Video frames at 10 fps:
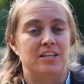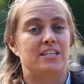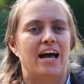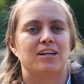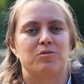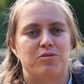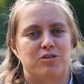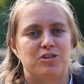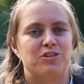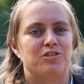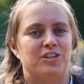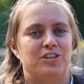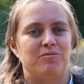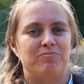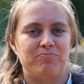interact with the
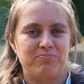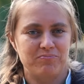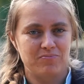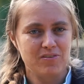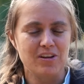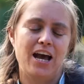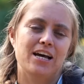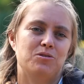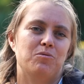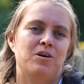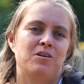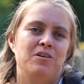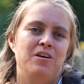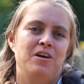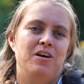children as well
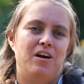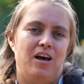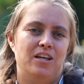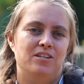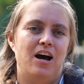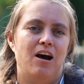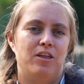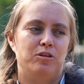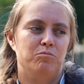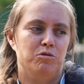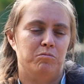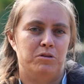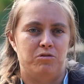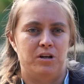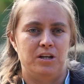and how that
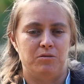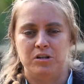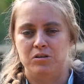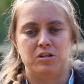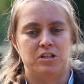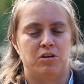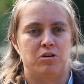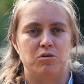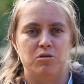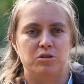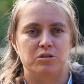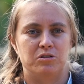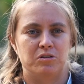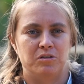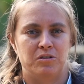movement really, when you're sitting on a
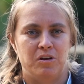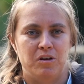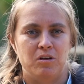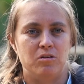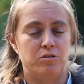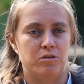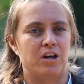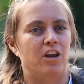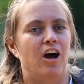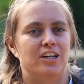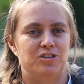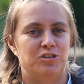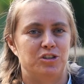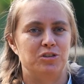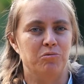horse, you're doing a lot. So
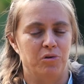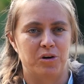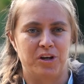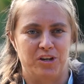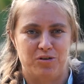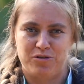just walking, you